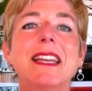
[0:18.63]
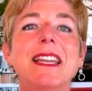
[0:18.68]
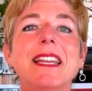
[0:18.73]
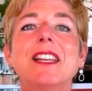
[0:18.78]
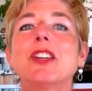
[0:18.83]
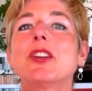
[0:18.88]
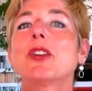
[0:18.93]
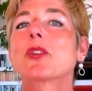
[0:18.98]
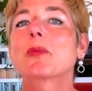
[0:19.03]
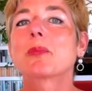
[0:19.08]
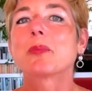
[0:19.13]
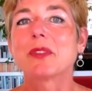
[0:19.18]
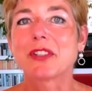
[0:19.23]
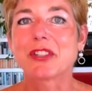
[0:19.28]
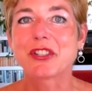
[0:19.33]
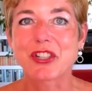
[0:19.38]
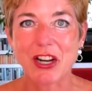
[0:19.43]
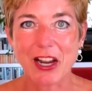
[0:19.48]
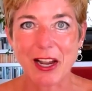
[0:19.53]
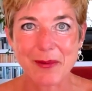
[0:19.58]
in your
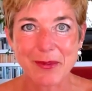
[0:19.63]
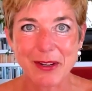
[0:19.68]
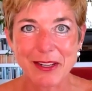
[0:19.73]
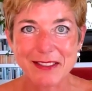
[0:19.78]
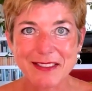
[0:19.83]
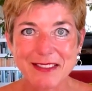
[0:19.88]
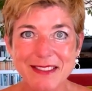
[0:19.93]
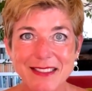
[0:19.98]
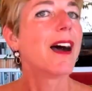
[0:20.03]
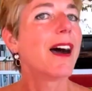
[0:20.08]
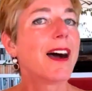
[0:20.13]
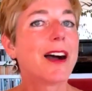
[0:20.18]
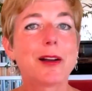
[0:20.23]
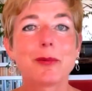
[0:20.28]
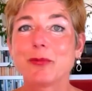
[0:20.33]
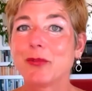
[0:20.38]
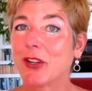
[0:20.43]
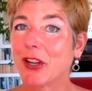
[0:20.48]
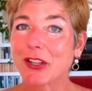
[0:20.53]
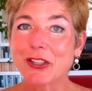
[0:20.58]
pajamas.
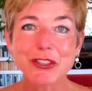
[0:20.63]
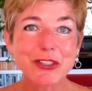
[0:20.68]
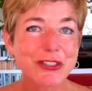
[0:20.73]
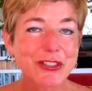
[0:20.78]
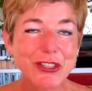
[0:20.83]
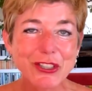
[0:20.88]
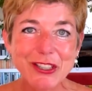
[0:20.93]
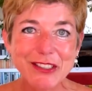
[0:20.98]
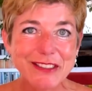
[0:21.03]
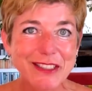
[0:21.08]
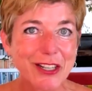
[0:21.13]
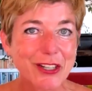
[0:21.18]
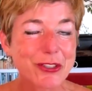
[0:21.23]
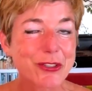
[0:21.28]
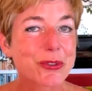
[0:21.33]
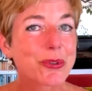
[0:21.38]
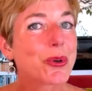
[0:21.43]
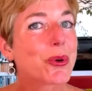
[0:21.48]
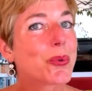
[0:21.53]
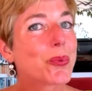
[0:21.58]
I'm not just gonna tell
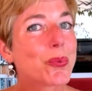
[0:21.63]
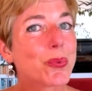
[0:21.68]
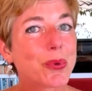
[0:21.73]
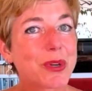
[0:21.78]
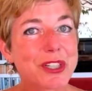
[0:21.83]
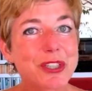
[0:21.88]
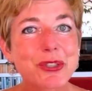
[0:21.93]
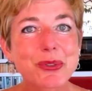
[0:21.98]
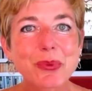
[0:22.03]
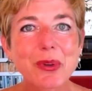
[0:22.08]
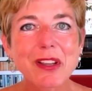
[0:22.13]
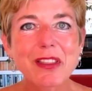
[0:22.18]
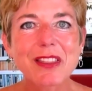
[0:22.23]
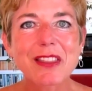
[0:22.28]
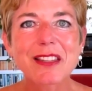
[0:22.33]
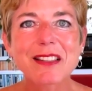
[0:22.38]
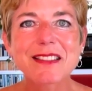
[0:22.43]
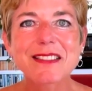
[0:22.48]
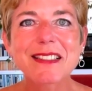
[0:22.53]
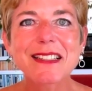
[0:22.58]
you which one
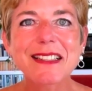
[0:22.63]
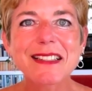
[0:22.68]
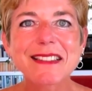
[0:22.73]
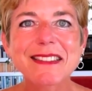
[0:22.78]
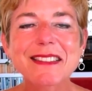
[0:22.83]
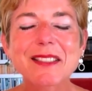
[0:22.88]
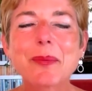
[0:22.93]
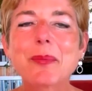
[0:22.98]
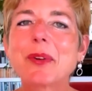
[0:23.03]
this is,